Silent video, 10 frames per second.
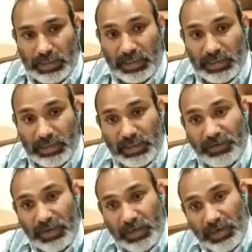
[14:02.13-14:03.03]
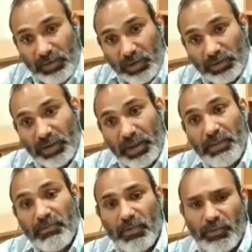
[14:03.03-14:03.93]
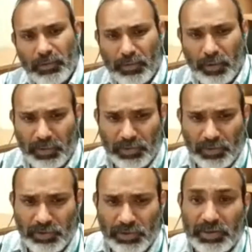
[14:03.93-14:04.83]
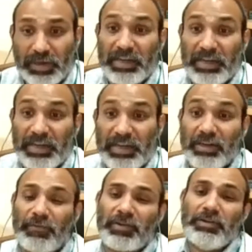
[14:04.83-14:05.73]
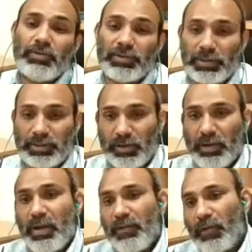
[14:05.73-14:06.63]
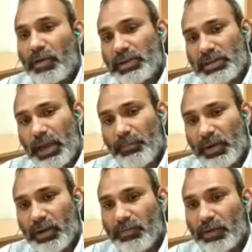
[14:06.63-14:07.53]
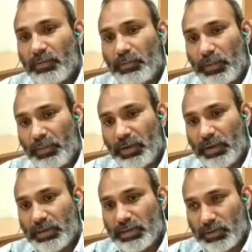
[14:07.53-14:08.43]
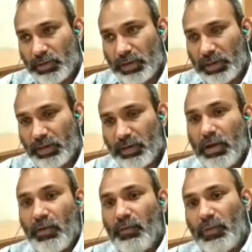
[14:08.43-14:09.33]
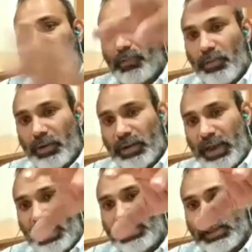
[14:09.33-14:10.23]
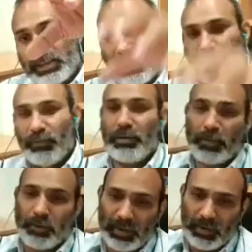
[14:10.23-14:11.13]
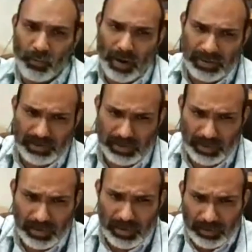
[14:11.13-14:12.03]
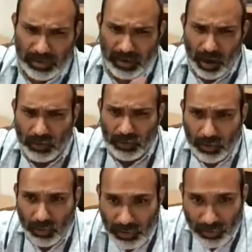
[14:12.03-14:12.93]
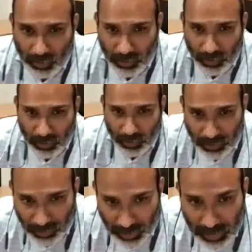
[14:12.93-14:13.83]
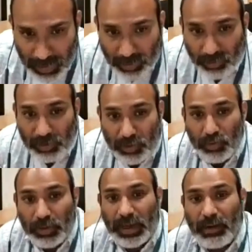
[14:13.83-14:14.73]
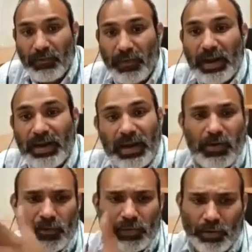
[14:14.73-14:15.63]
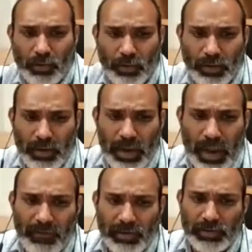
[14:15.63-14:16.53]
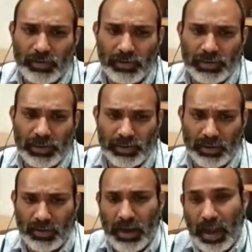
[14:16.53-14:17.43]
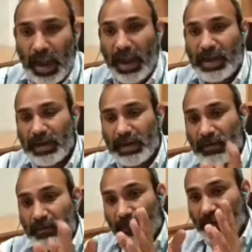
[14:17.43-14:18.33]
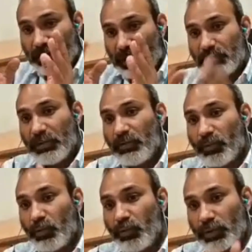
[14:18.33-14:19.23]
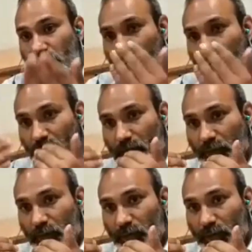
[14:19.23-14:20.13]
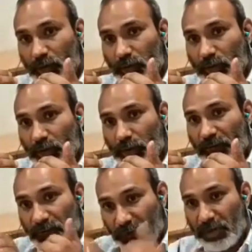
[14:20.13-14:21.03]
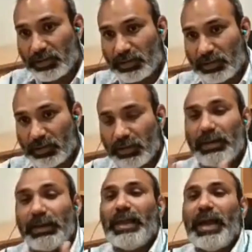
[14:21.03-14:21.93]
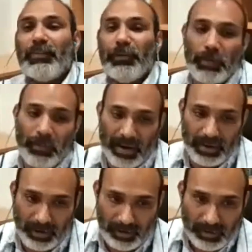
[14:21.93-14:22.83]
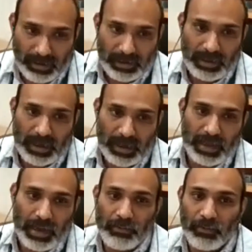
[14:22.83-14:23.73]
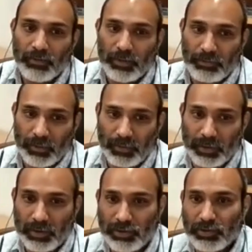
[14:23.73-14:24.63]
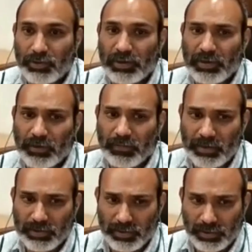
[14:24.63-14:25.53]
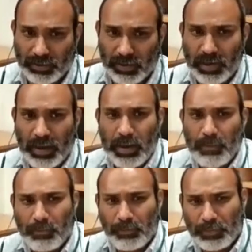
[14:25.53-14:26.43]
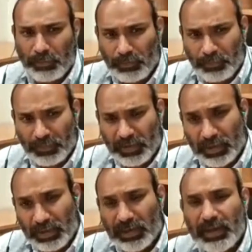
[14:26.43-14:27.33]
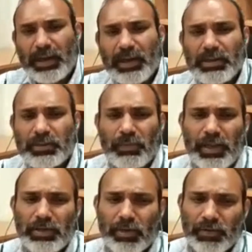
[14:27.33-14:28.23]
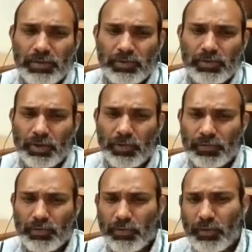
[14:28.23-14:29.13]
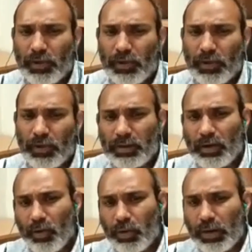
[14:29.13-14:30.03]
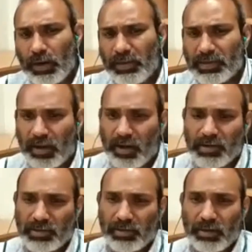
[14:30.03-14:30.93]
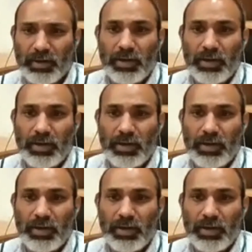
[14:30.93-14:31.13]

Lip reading: Section 17 talks about immovable property situated in different jurisdictions. For example, if the property is situated, one property X state, one property in Y state, then how the court is going to see. So the suit can be filed in any of the court having the jurisdiction, and the judgment who's come first, that will be binding. That is the immovable property situated in different jurisdictions. Section 18 is place of institution of suit where the local limits are uncertain.